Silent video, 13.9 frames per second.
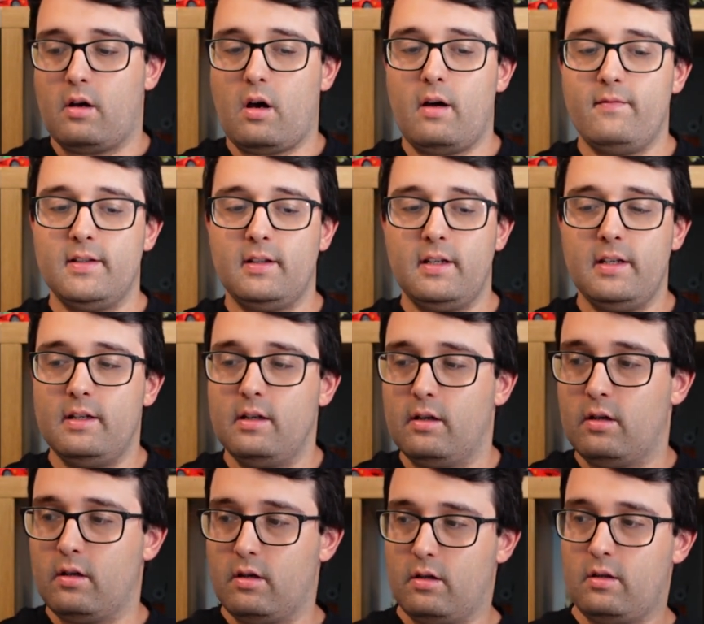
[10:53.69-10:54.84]
Obviously
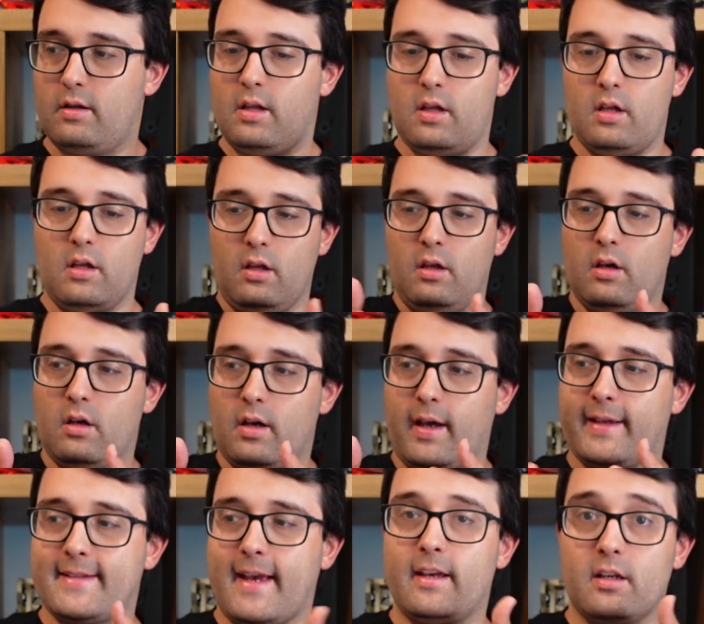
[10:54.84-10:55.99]
the
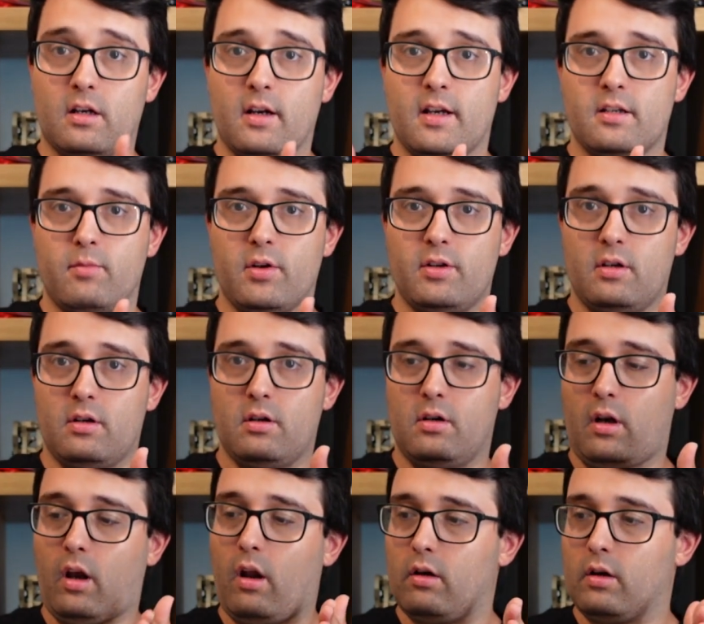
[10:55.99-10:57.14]
Executor is much
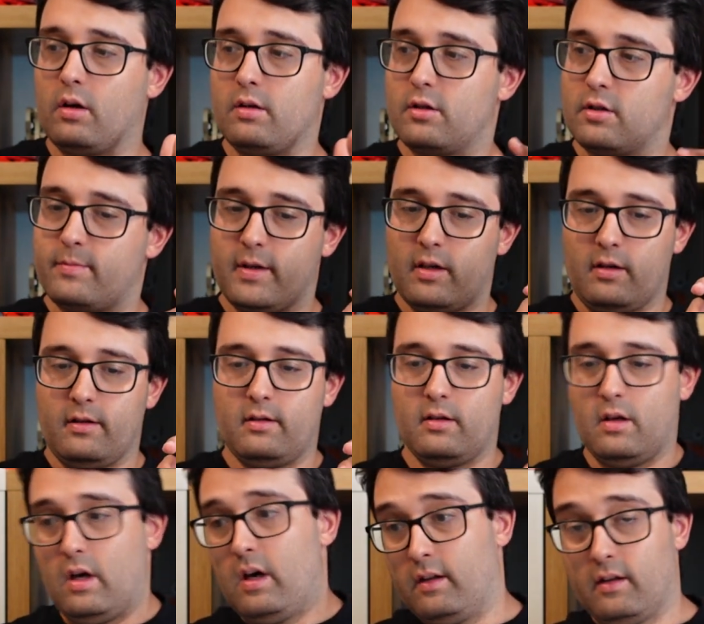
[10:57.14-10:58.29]
longer just because
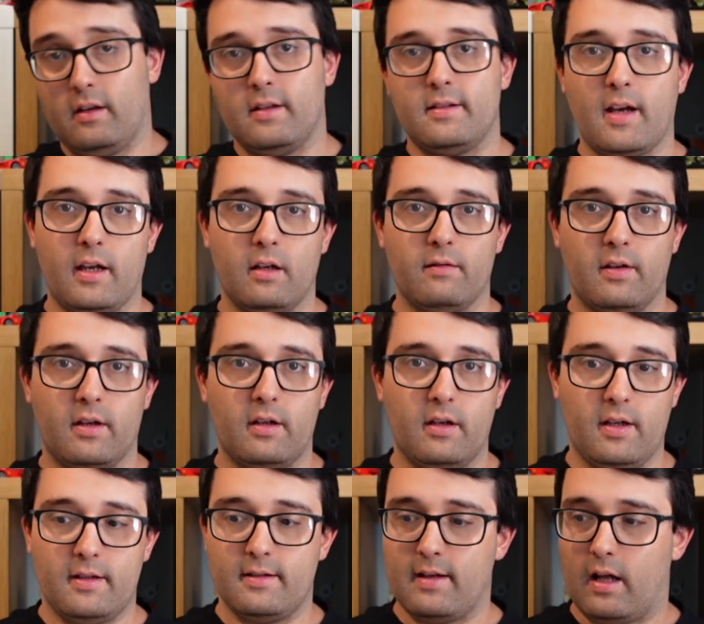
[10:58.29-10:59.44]
the design of it
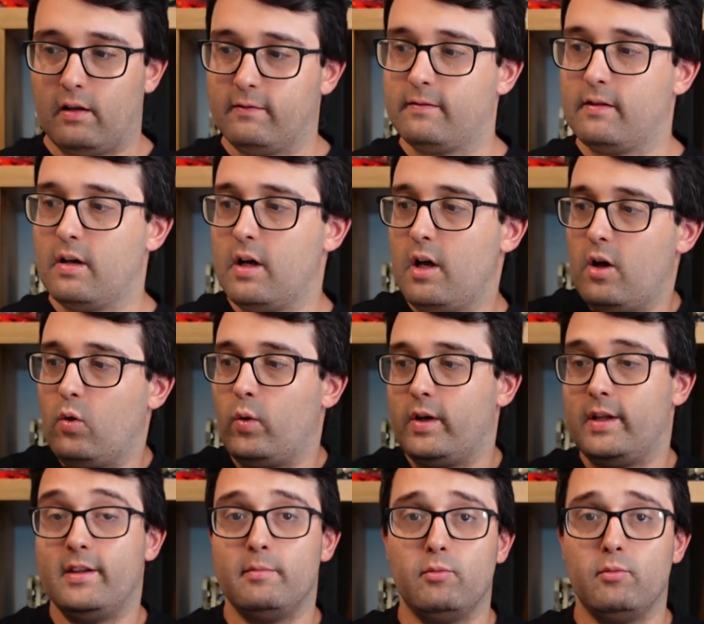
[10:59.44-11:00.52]
itself within the